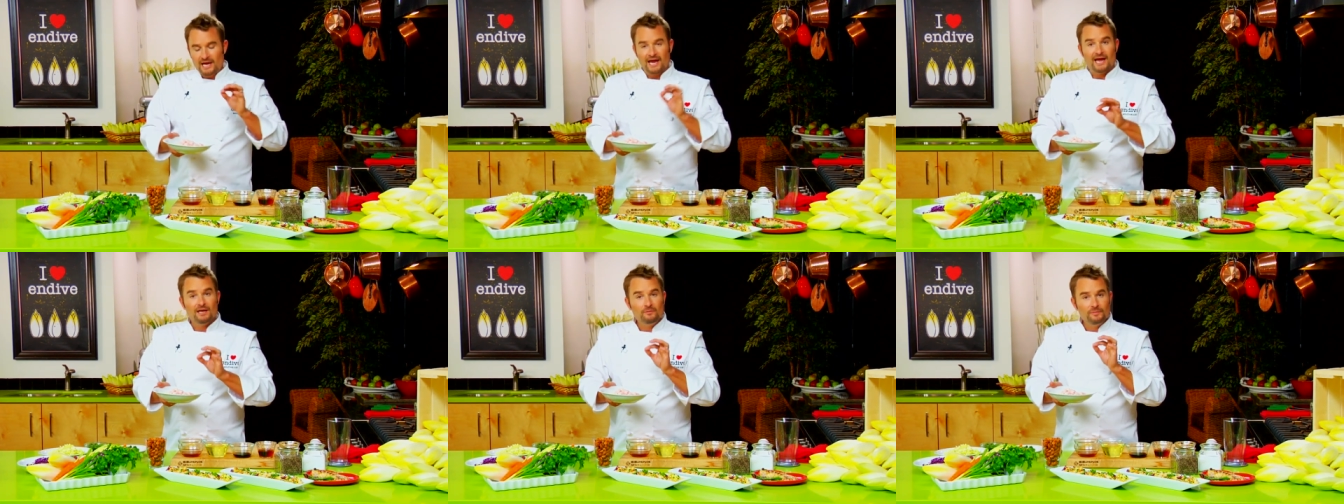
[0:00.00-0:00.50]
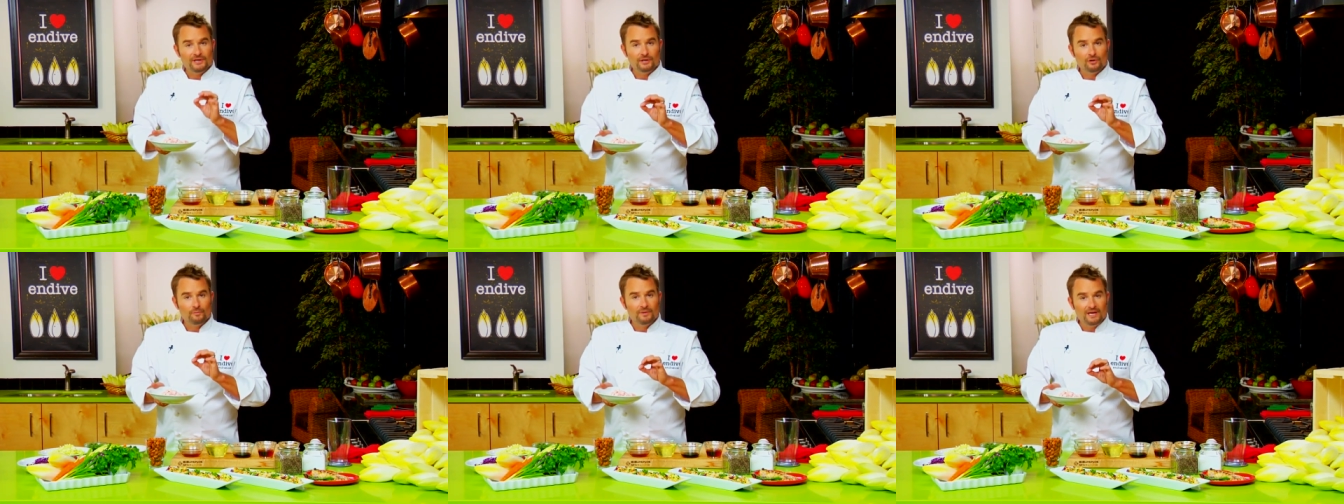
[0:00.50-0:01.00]

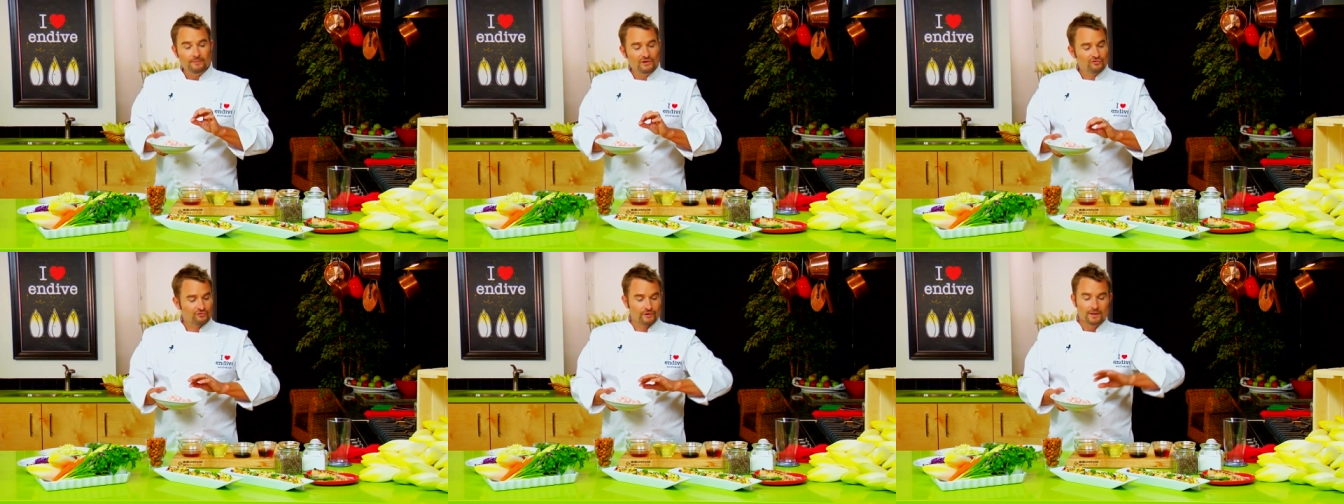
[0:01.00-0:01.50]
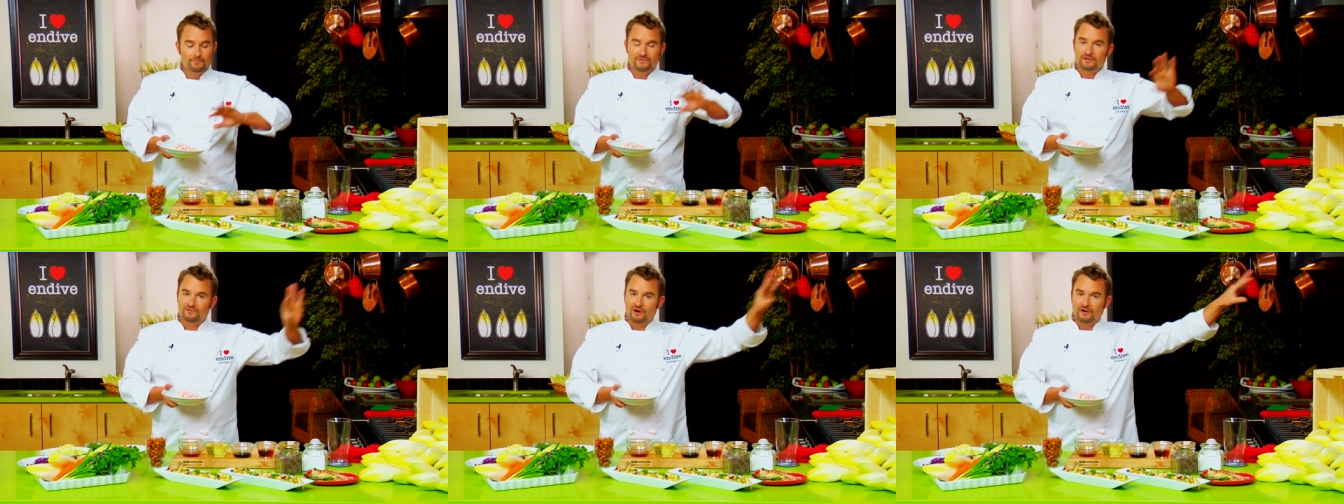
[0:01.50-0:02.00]
hand-peeled baby shrimp
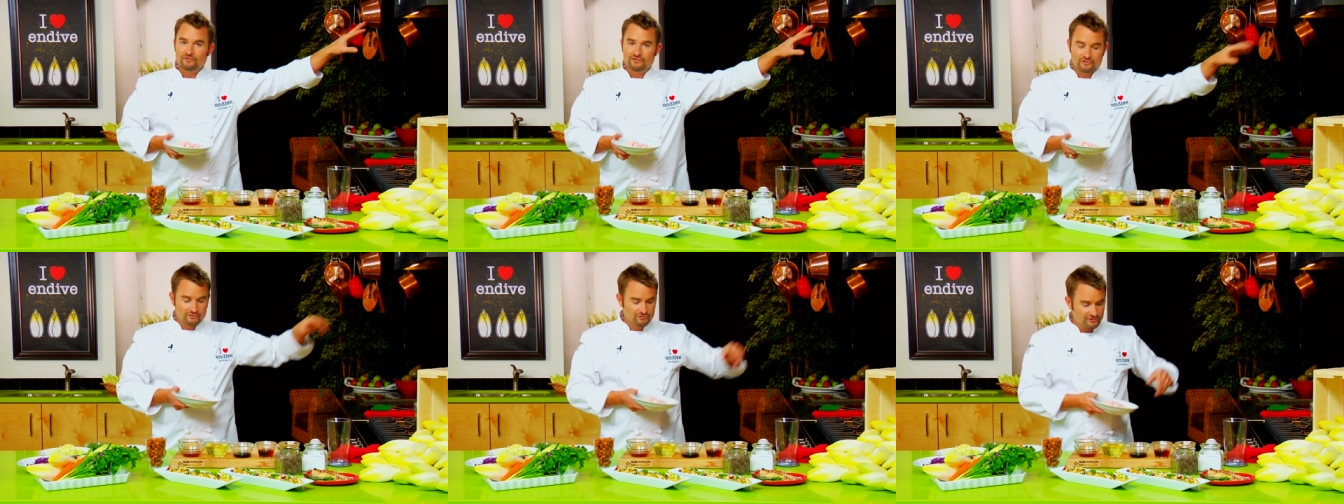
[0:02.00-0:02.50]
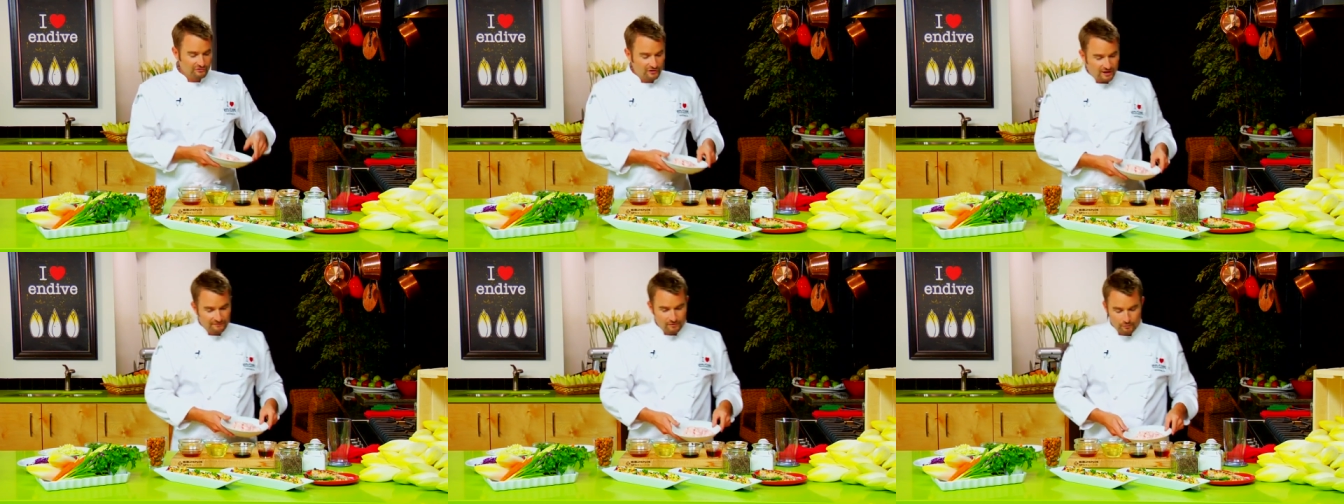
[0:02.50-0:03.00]
that's harvested just
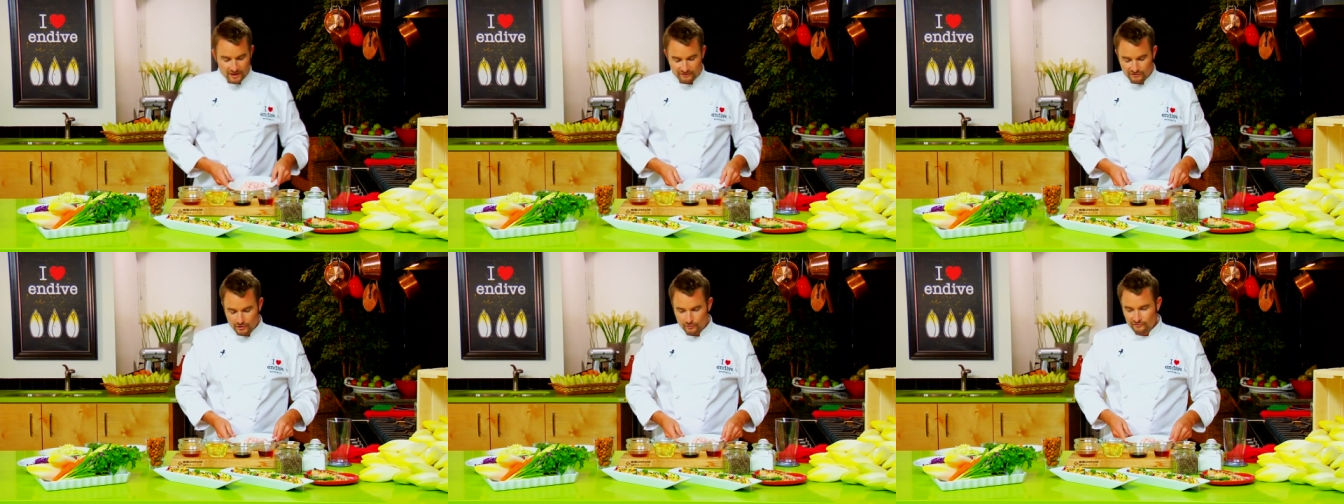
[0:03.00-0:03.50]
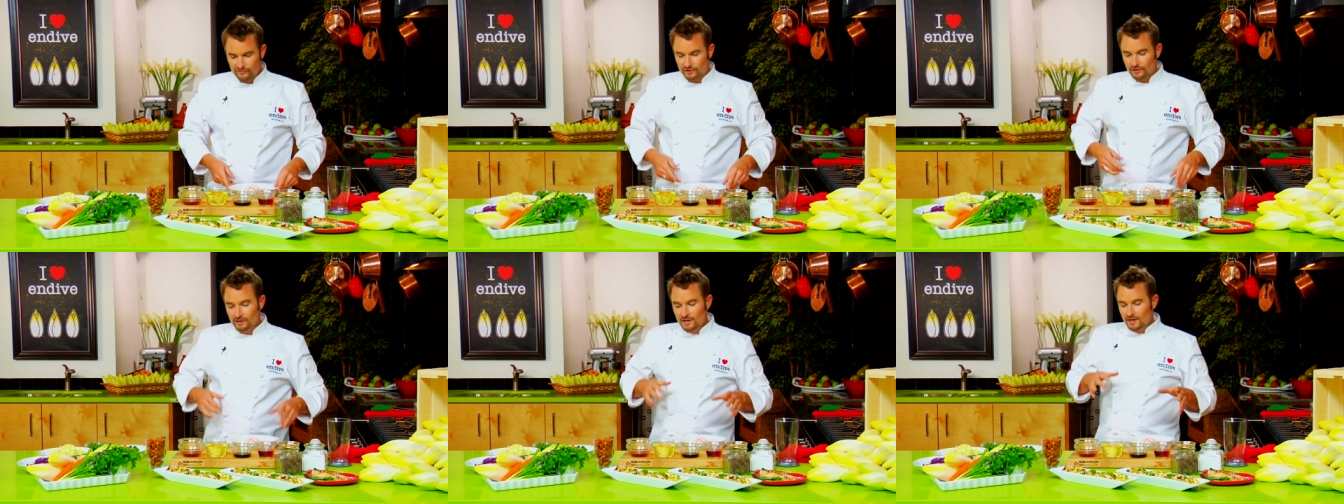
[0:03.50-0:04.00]
off the west coast
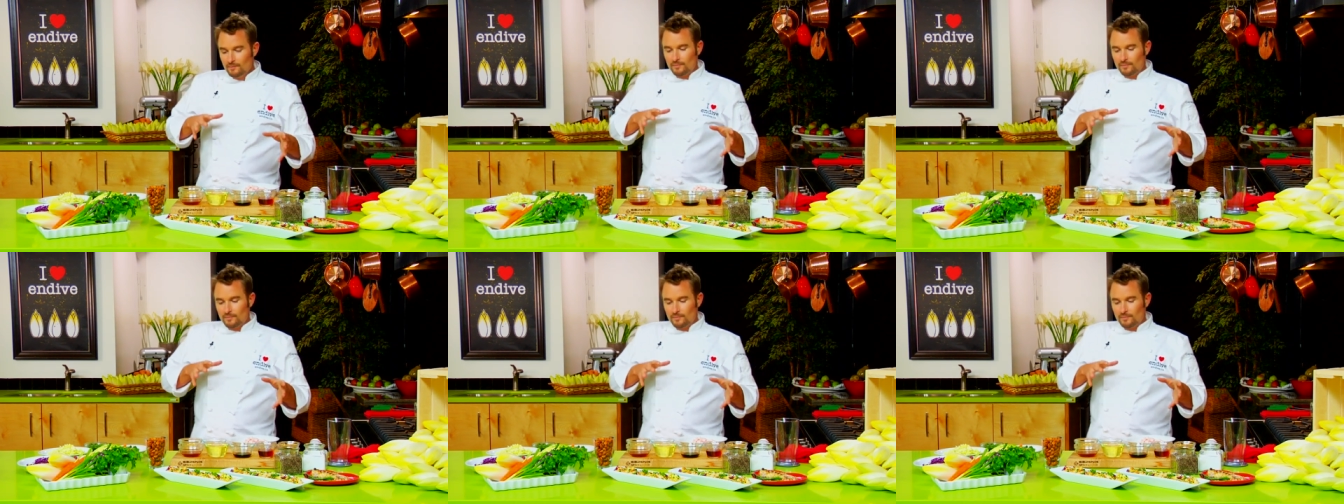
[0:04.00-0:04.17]
here,